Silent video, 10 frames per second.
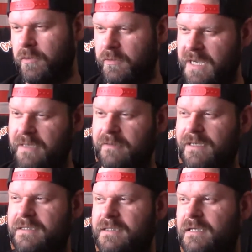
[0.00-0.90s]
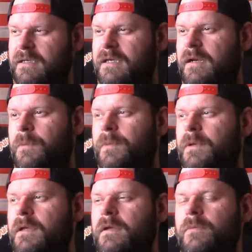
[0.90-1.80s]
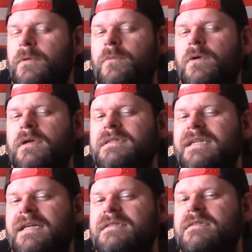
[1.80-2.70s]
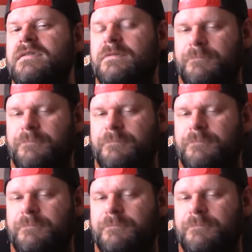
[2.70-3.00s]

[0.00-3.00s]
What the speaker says: rhetoric's gonna get up a little bit more intense.